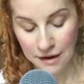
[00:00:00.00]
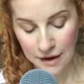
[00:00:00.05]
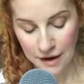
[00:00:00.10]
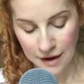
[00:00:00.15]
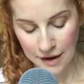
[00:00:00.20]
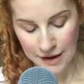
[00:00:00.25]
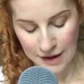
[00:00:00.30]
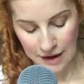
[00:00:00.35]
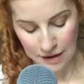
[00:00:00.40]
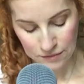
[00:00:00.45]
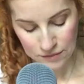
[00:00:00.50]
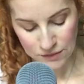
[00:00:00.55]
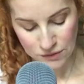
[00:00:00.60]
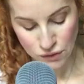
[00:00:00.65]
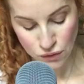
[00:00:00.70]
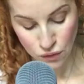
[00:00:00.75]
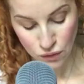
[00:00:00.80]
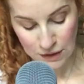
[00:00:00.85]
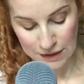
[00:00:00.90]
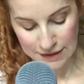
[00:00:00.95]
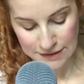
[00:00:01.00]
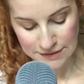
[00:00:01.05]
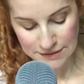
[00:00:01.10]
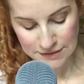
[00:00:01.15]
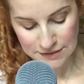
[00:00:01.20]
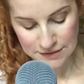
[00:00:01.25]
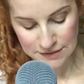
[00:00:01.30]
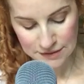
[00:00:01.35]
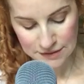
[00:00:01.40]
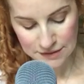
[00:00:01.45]
I am the
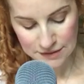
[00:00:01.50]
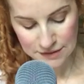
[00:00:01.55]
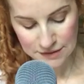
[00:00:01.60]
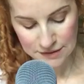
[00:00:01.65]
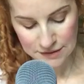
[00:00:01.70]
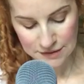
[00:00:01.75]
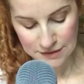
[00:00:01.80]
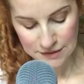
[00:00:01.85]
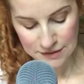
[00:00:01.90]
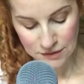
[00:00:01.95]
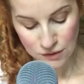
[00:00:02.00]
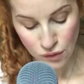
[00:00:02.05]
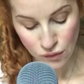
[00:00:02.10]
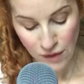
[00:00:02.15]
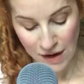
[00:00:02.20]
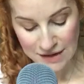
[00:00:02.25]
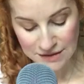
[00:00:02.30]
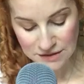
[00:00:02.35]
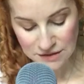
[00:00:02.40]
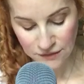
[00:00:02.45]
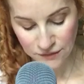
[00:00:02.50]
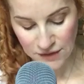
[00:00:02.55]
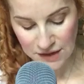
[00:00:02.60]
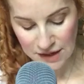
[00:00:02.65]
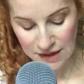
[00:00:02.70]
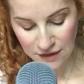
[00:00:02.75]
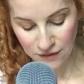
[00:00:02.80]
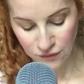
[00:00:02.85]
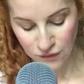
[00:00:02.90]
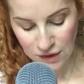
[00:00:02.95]
tallest." The rest of
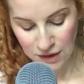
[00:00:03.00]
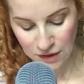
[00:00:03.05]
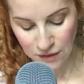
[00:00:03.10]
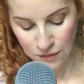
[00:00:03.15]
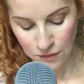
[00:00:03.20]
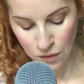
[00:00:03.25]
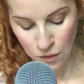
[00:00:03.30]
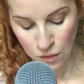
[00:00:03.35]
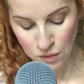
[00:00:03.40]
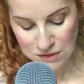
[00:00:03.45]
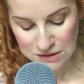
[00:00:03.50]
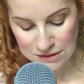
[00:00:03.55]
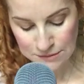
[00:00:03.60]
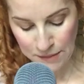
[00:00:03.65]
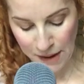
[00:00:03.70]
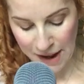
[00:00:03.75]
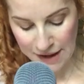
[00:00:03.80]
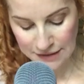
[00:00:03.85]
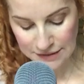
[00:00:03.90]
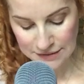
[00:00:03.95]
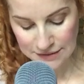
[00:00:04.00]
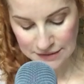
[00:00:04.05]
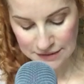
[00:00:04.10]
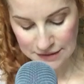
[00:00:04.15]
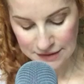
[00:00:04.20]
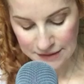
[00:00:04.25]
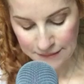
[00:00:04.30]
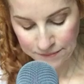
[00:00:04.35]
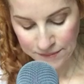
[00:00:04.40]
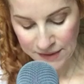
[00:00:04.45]
the evening was spent
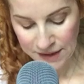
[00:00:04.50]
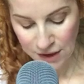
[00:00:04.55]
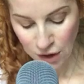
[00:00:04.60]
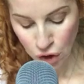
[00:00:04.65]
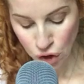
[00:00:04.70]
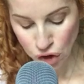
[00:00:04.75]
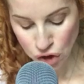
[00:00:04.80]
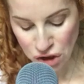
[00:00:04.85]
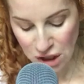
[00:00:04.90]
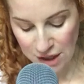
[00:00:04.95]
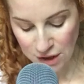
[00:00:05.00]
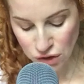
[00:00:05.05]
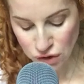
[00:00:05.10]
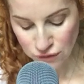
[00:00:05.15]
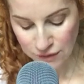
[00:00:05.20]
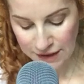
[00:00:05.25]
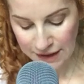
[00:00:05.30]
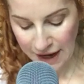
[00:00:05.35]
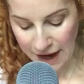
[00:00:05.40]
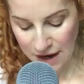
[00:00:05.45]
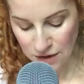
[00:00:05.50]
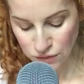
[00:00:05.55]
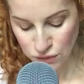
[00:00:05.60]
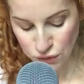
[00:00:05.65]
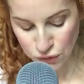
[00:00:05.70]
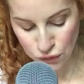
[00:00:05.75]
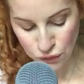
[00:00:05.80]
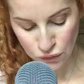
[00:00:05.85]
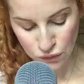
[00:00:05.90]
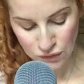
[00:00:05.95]
in conjecturing how
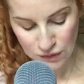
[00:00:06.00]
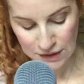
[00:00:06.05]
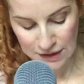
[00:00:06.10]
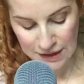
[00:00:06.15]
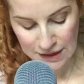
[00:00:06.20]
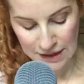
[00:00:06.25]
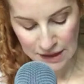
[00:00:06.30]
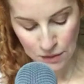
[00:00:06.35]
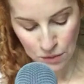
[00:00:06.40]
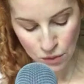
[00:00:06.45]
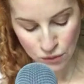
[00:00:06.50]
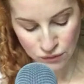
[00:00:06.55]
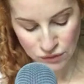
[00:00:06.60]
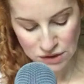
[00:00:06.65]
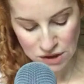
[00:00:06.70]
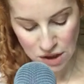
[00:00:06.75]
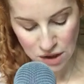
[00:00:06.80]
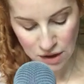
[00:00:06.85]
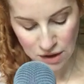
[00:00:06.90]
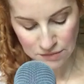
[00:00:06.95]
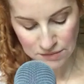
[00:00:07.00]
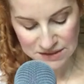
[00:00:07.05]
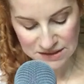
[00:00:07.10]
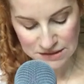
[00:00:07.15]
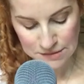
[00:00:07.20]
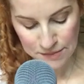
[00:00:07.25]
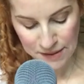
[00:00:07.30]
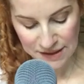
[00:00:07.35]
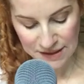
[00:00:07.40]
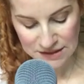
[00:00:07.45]
soon he would return
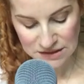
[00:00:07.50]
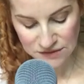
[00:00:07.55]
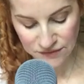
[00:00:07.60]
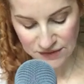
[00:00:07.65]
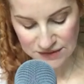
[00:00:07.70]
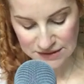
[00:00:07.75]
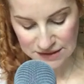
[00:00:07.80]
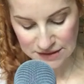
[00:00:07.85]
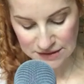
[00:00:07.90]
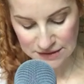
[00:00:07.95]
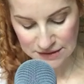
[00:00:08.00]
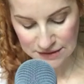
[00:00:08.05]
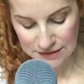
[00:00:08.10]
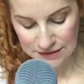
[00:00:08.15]
visit